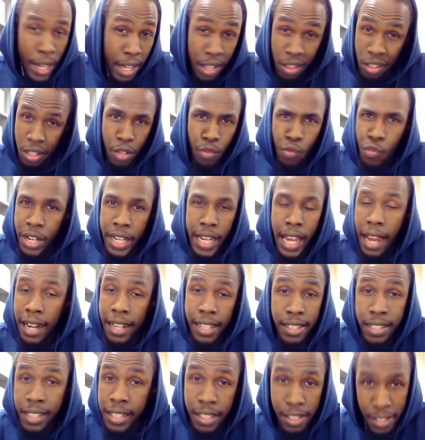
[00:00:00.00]
isn't
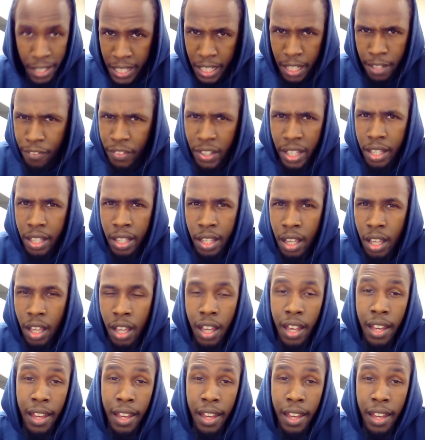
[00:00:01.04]
reality TV